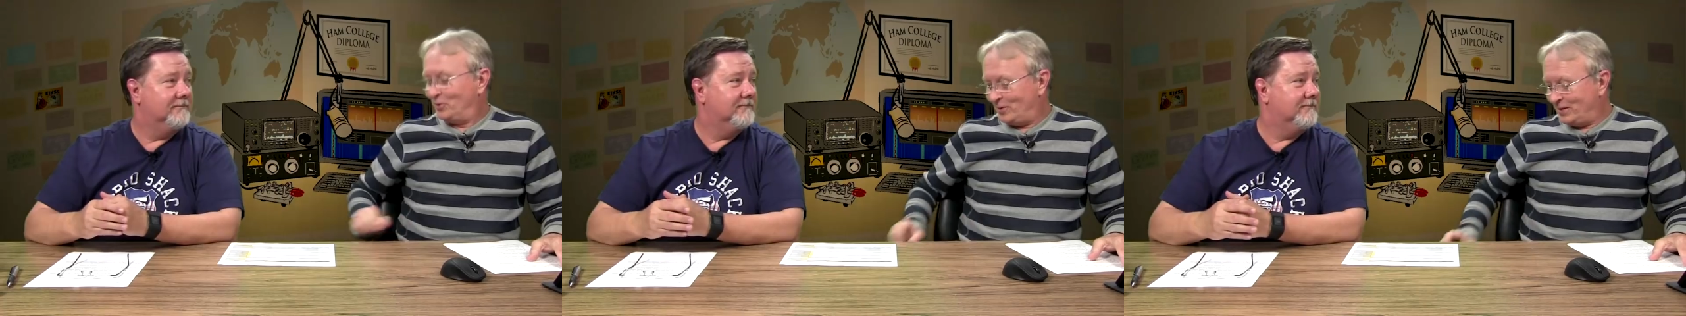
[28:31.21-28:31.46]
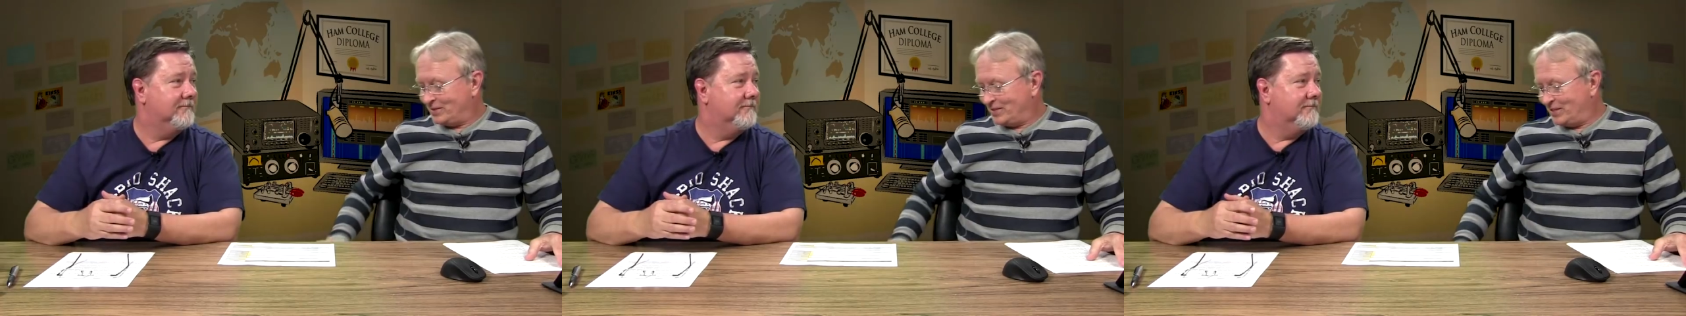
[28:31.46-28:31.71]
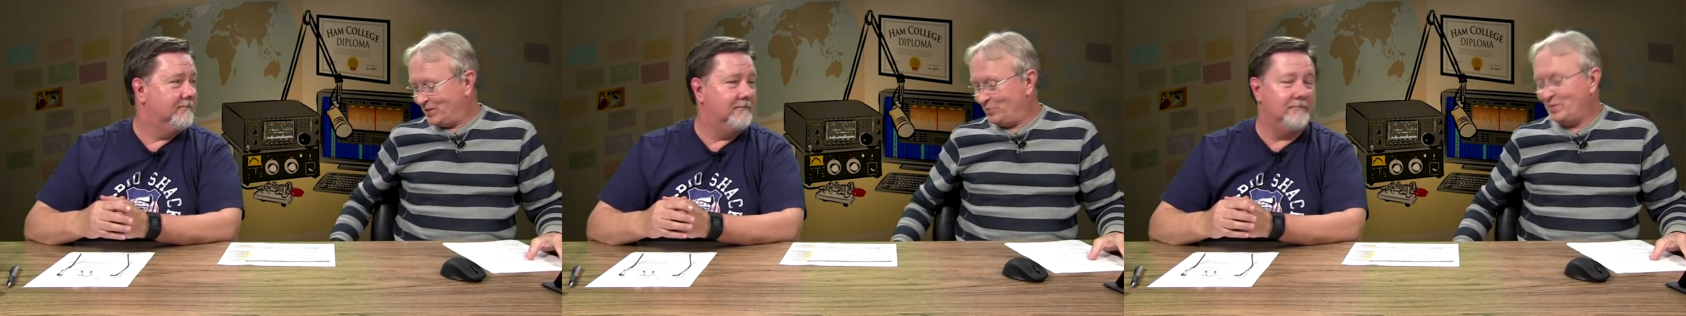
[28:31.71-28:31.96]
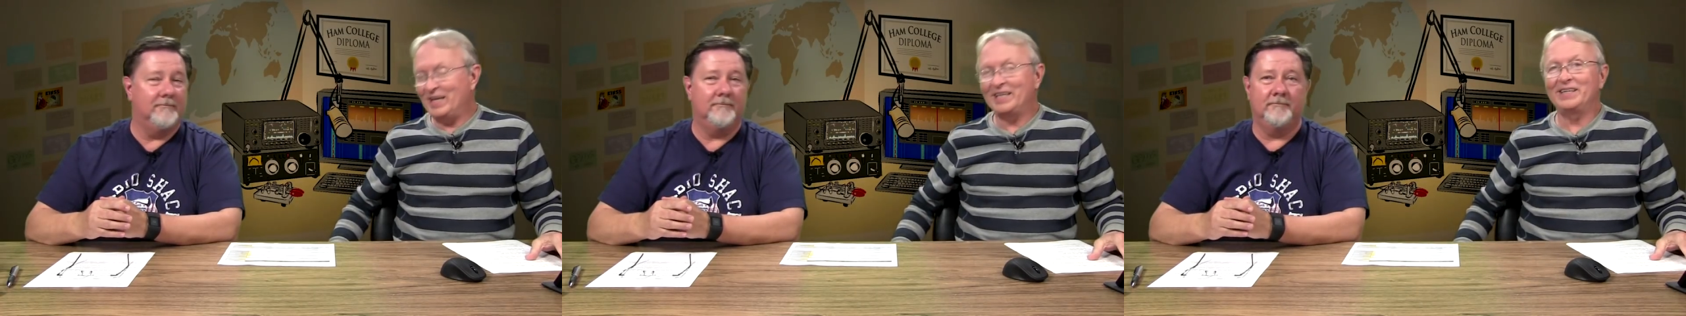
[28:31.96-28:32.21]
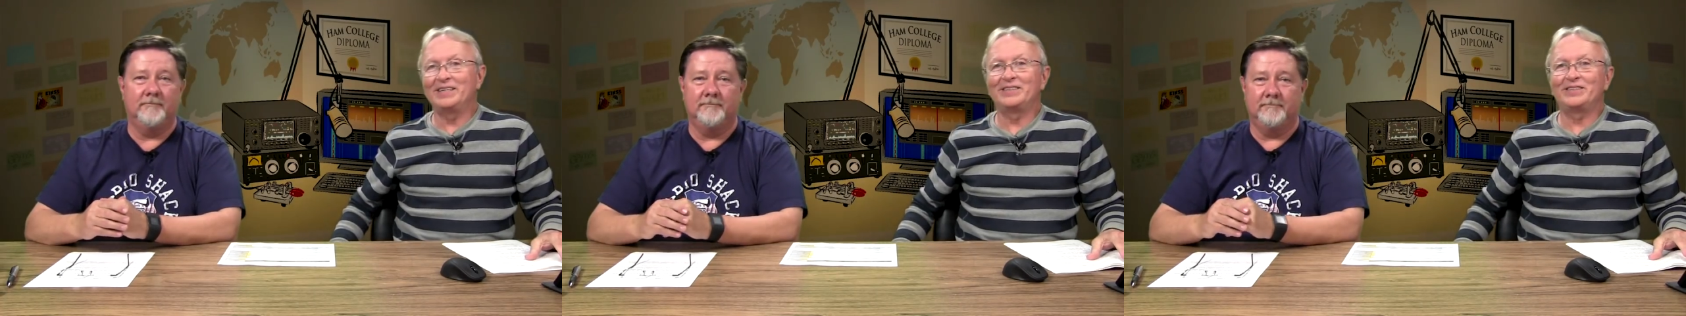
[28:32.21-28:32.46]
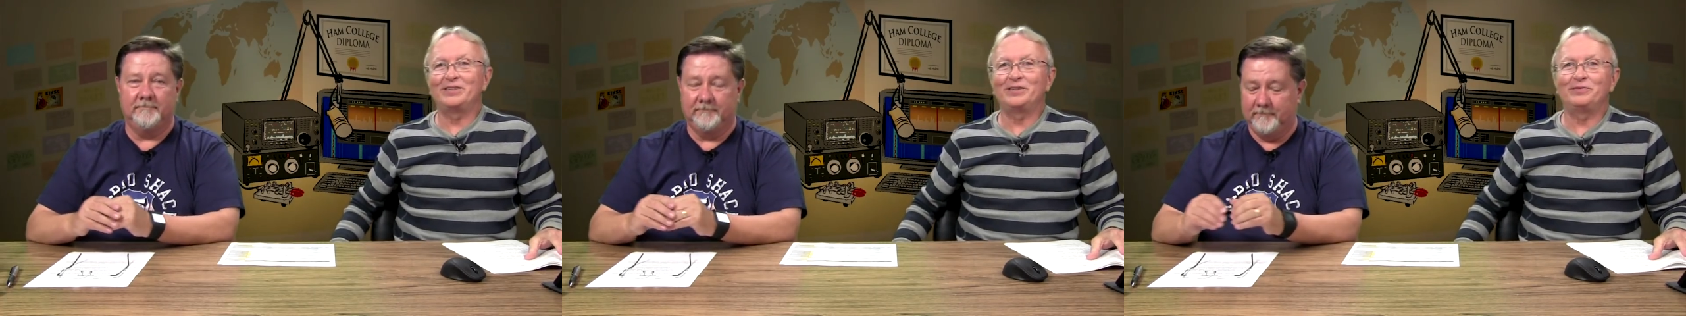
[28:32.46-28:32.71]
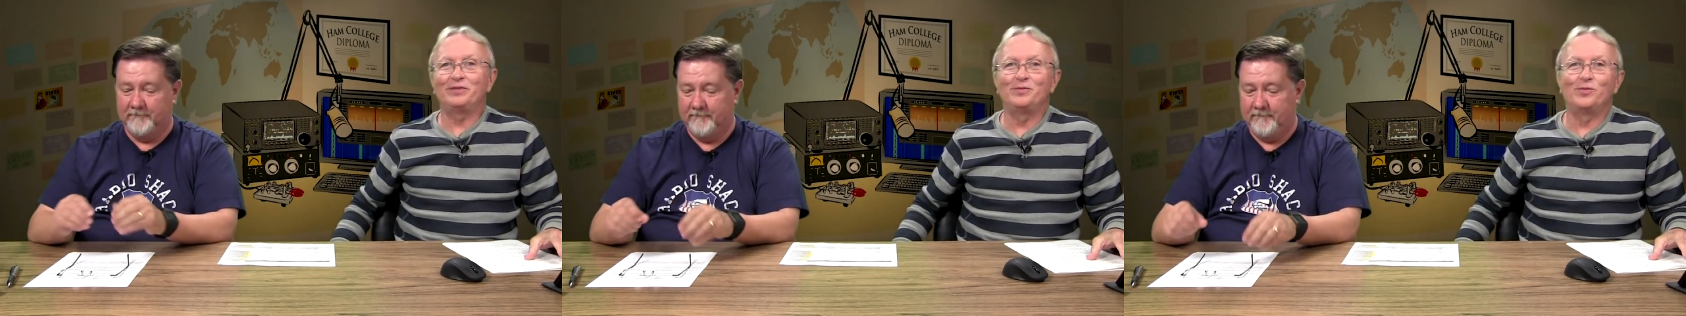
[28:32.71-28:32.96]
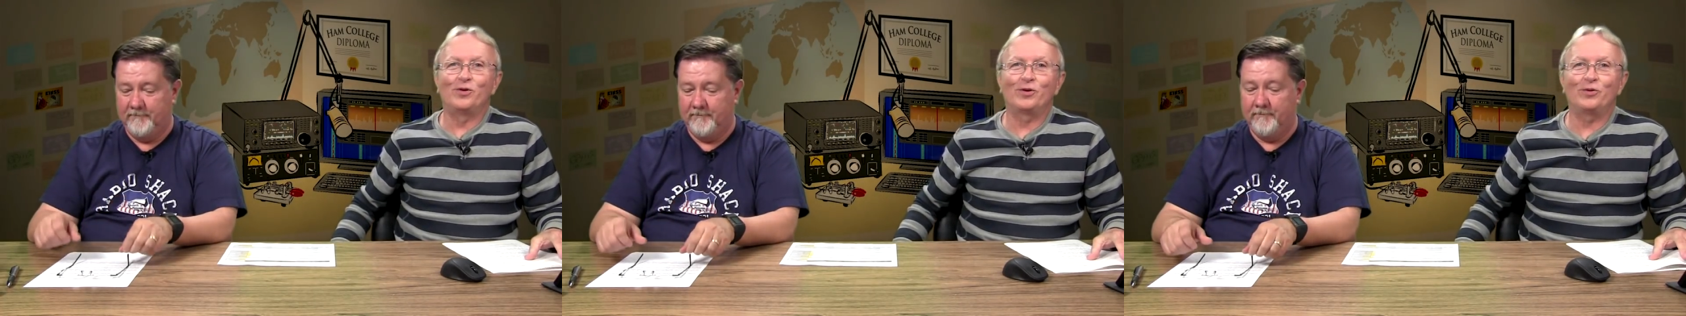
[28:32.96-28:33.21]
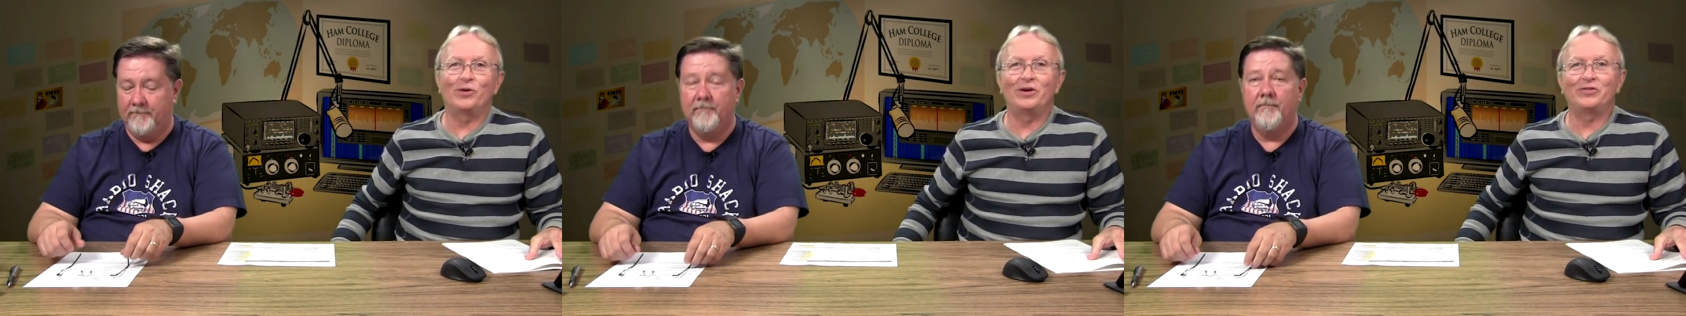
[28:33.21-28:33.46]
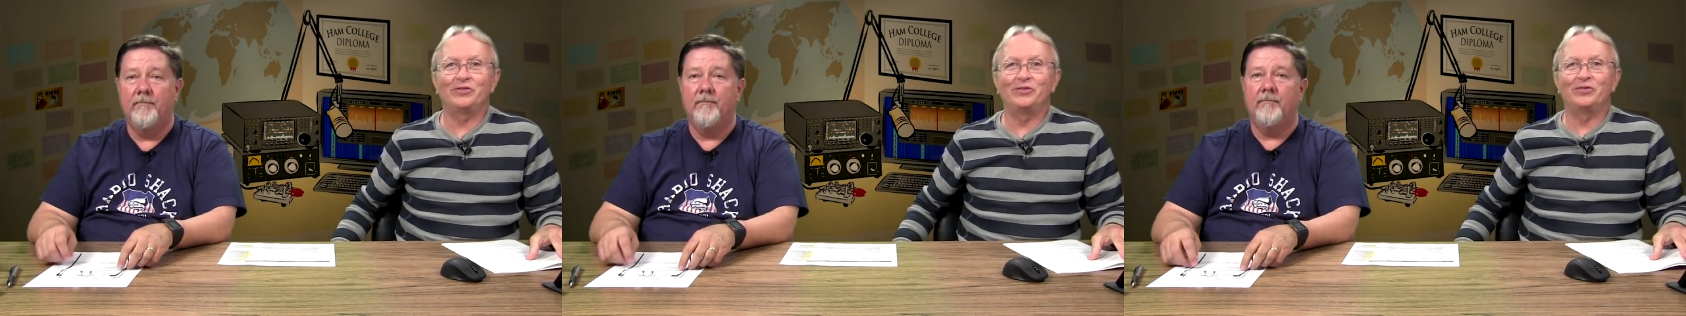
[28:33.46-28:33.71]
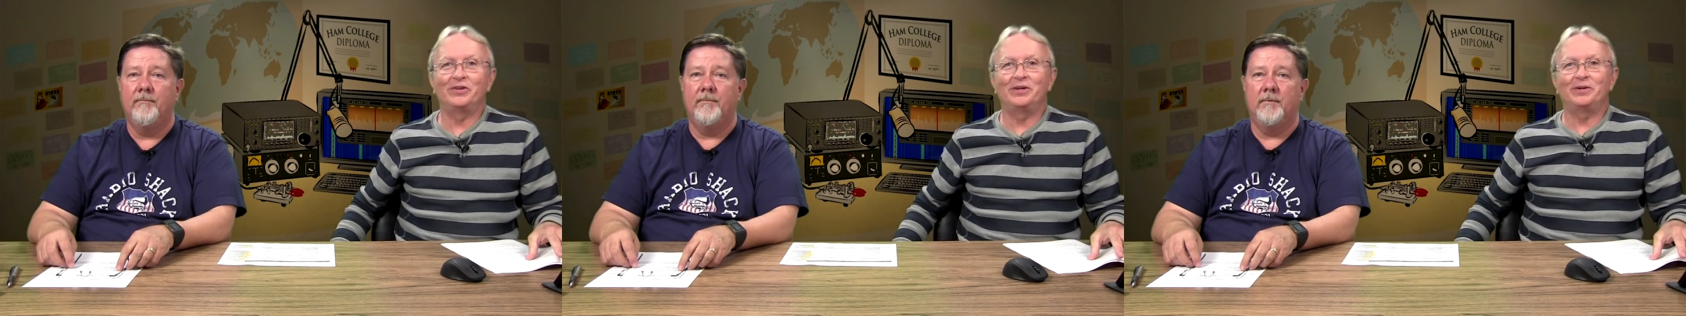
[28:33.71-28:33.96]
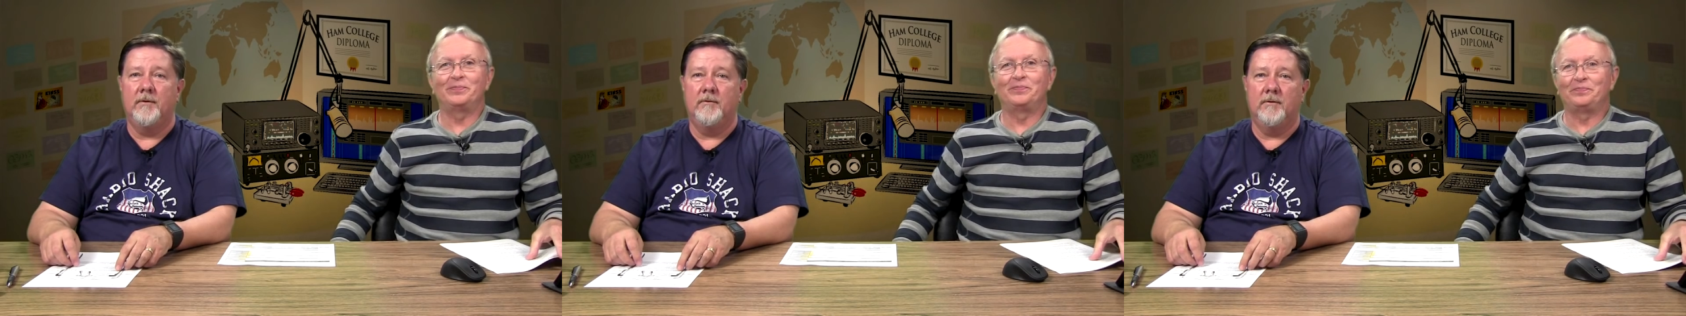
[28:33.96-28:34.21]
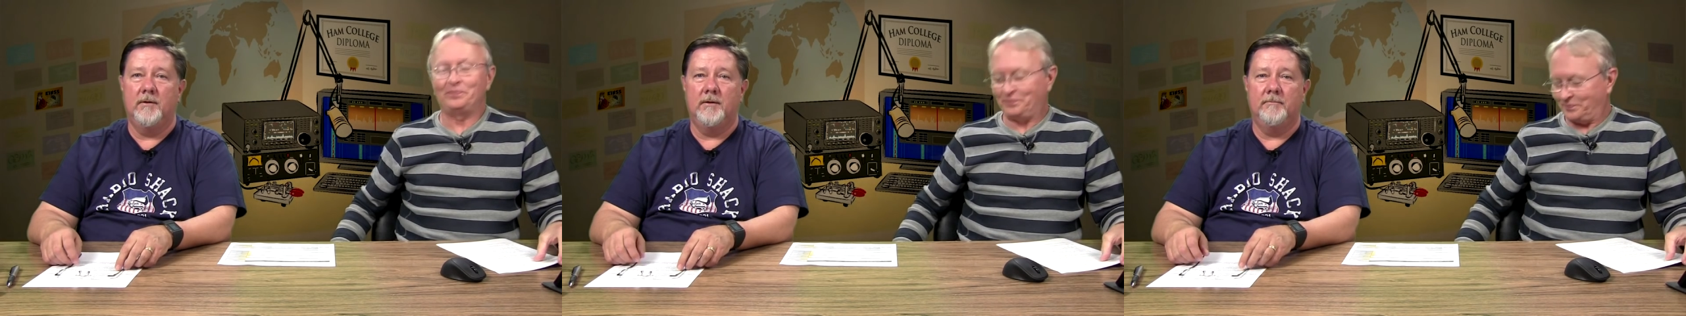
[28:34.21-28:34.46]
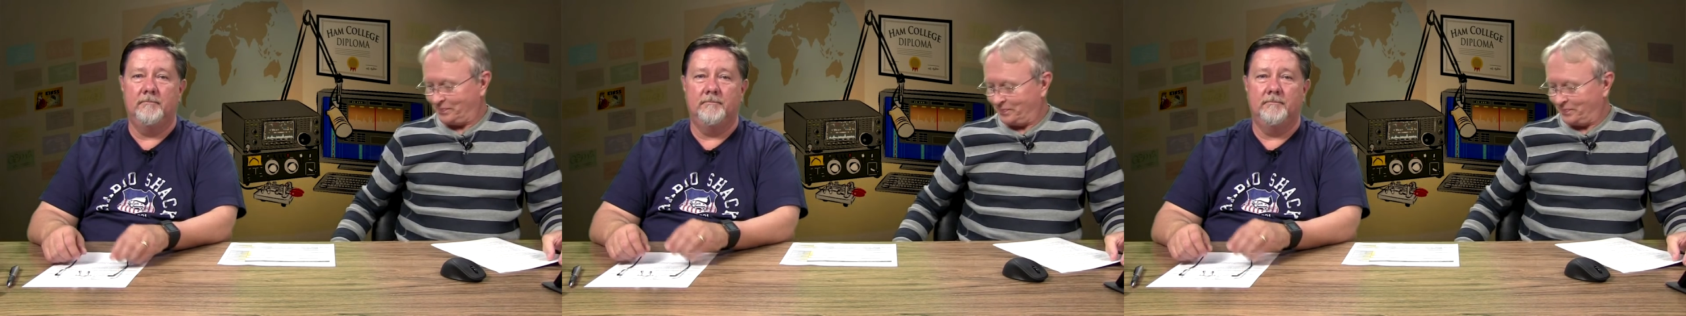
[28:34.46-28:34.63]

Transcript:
Speaker 1: Well, let's get on back into a few more questions here. All right.